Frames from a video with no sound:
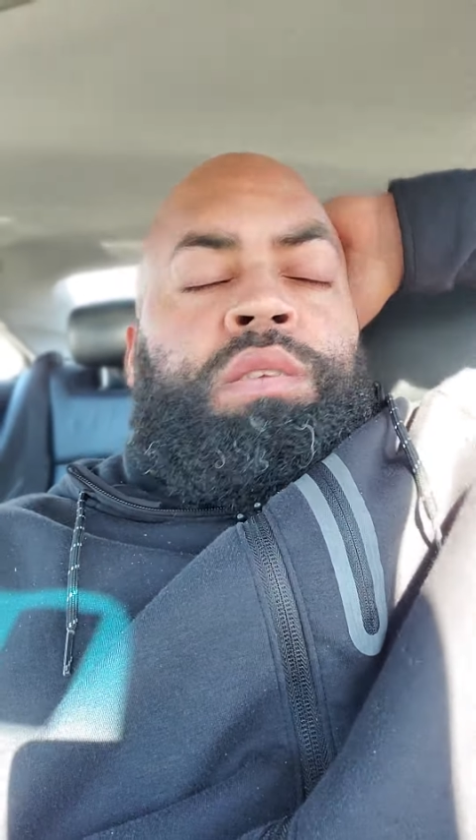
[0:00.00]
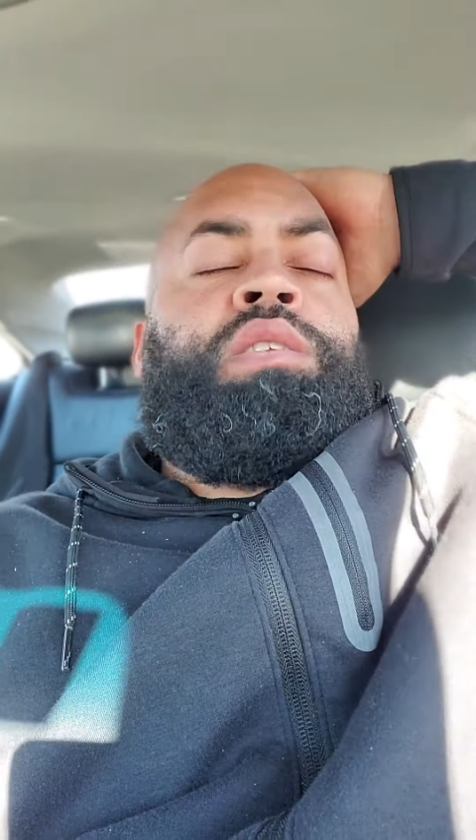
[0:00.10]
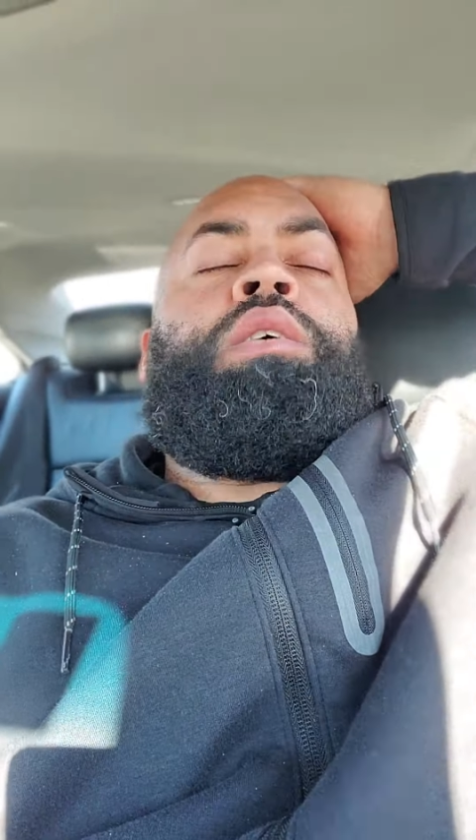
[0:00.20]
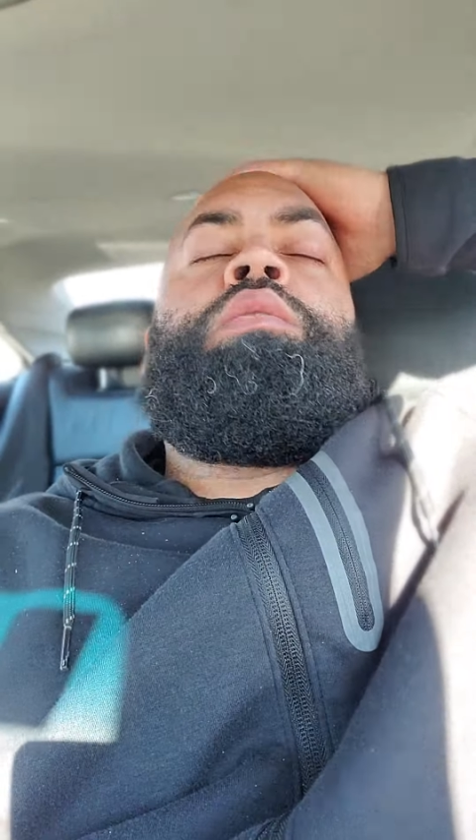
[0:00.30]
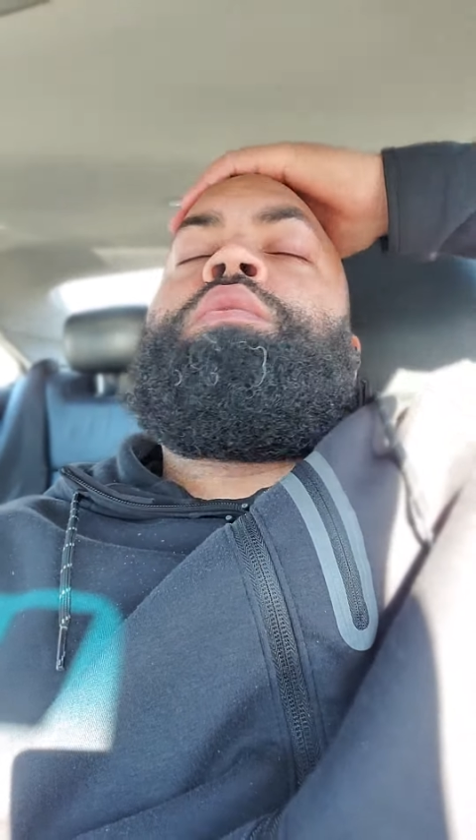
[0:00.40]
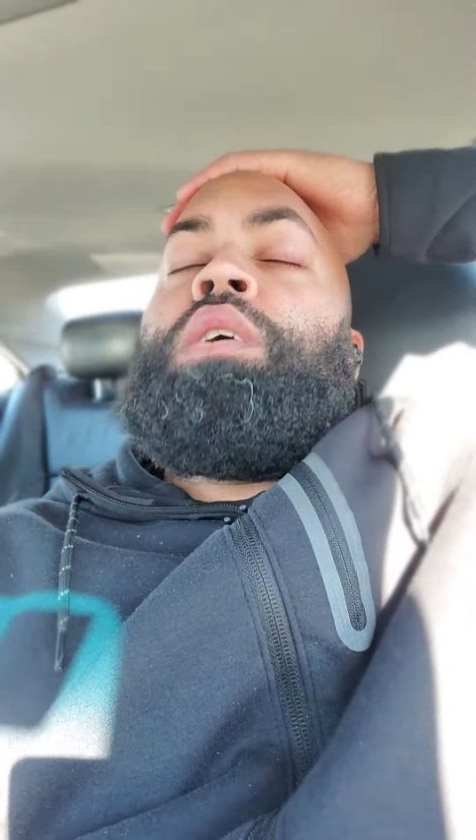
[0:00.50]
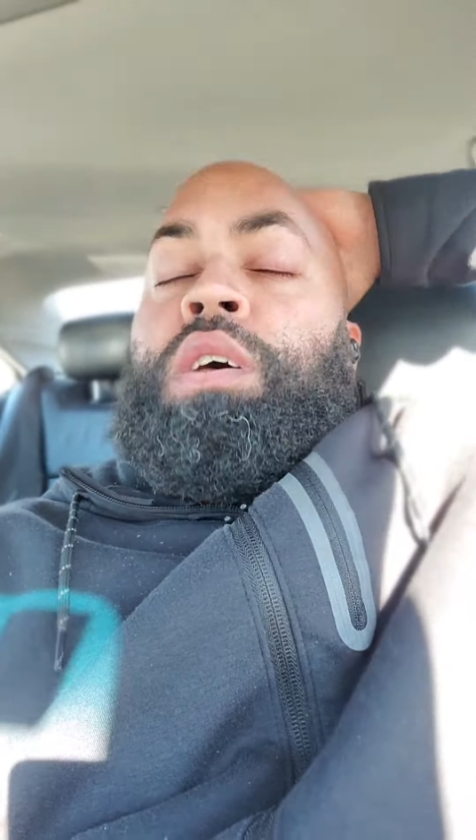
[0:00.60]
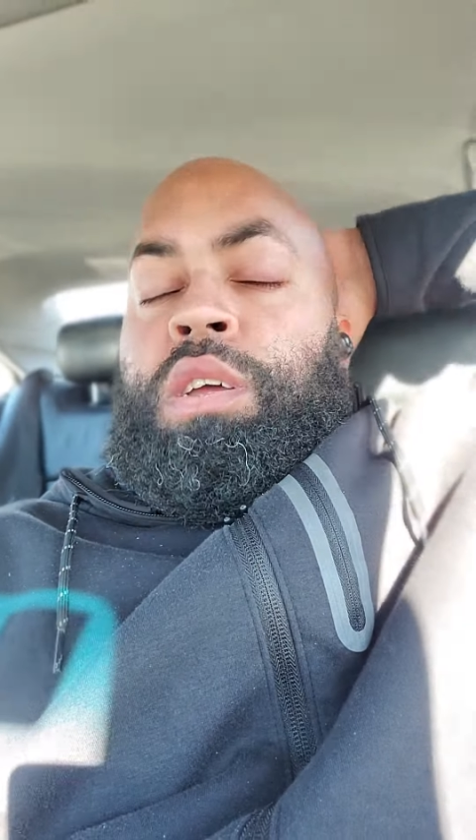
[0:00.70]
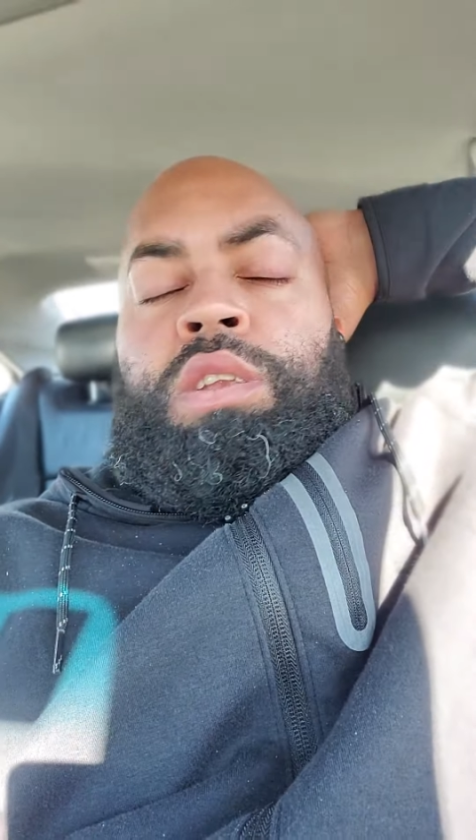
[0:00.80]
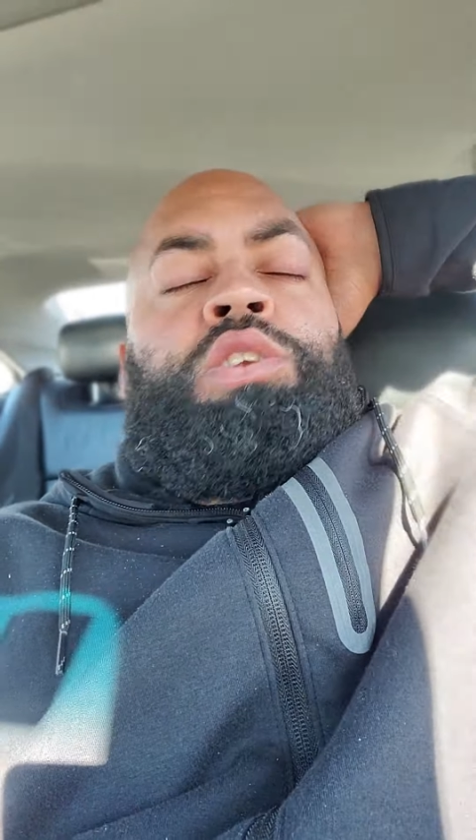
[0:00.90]
So,
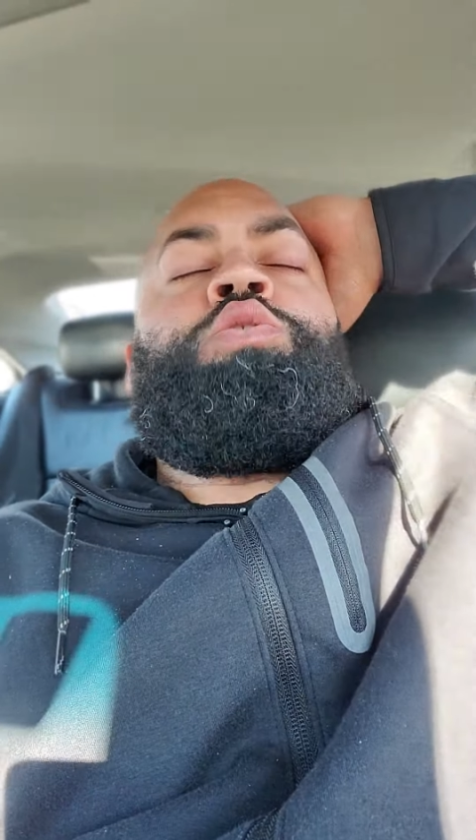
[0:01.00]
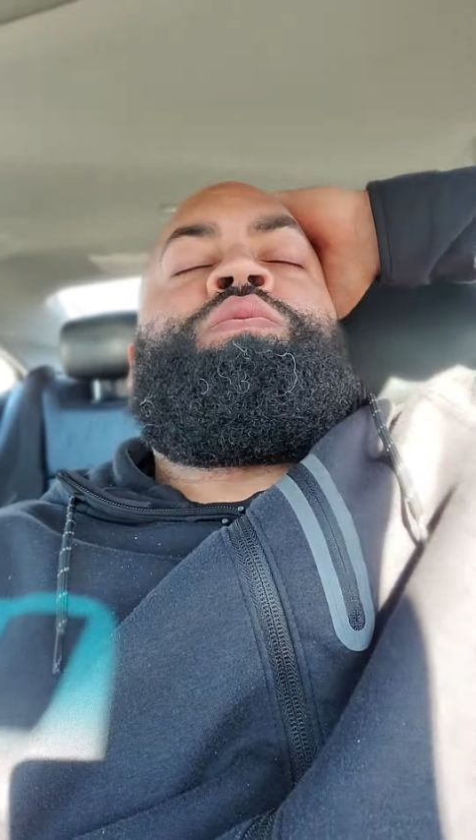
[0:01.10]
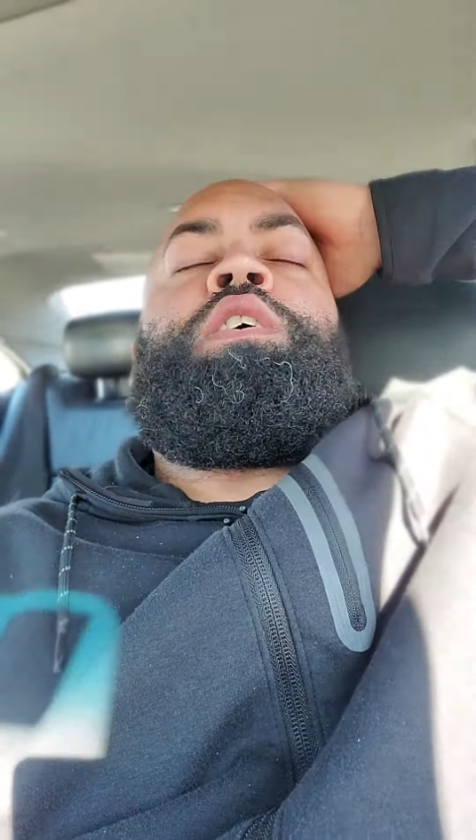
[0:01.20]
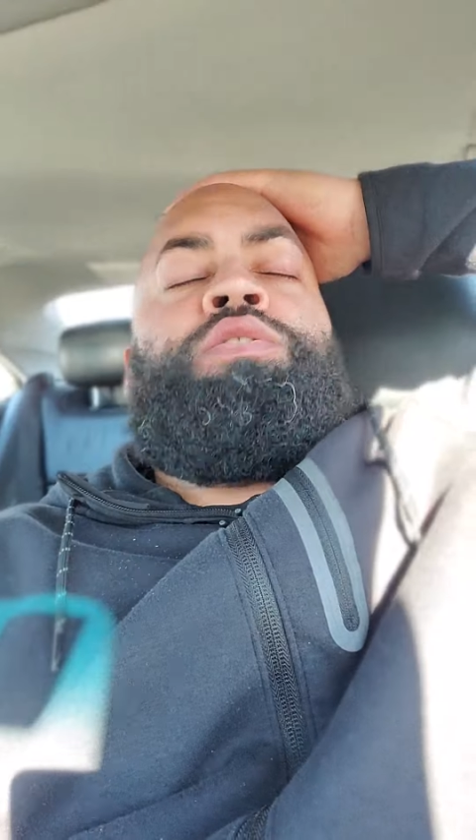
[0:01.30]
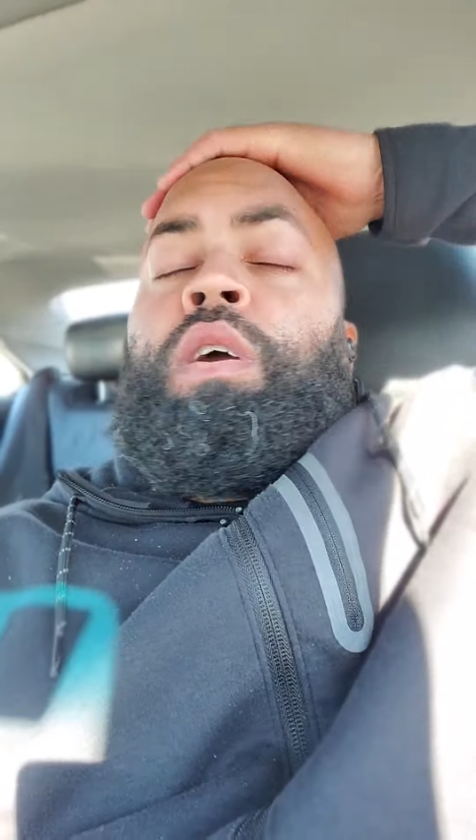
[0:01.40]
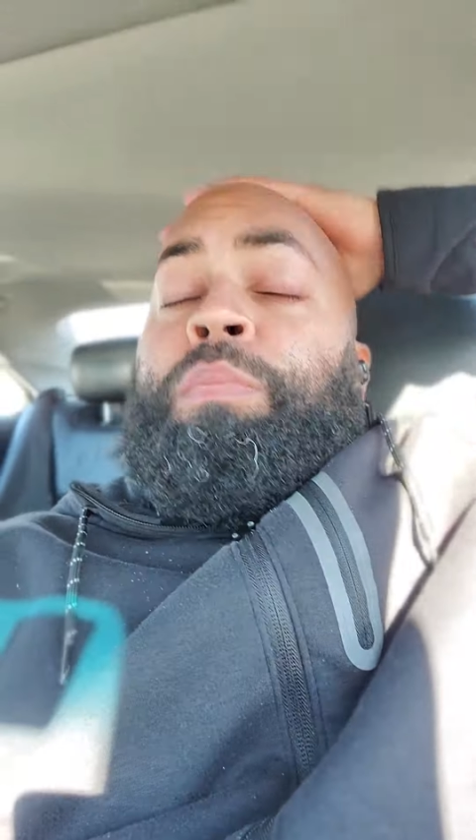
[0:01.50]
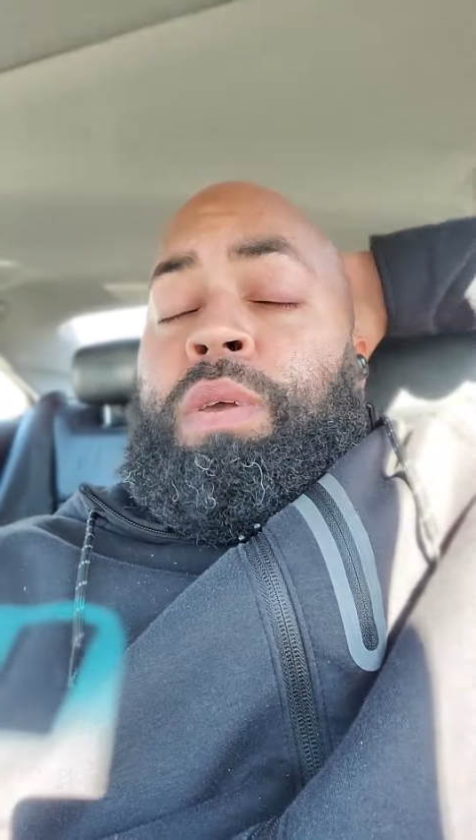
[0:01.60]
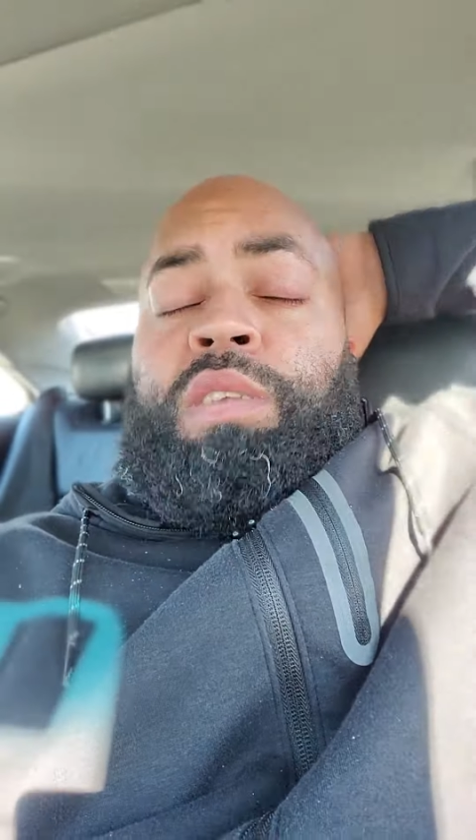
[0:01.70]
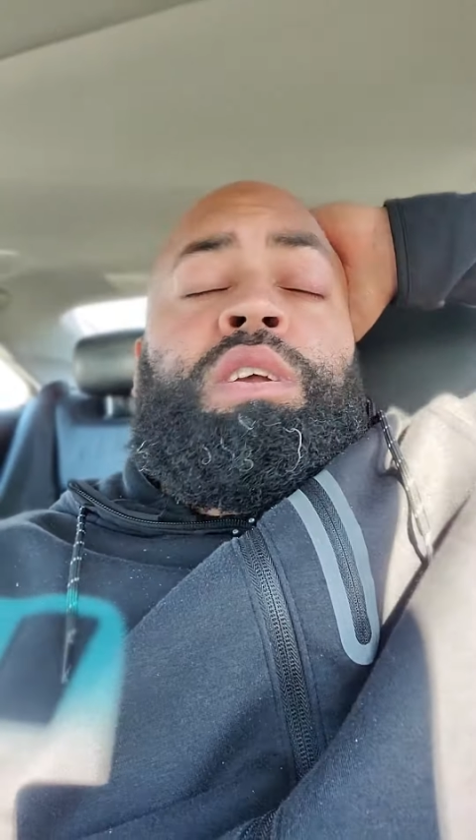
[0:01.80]
uh, two first round picks,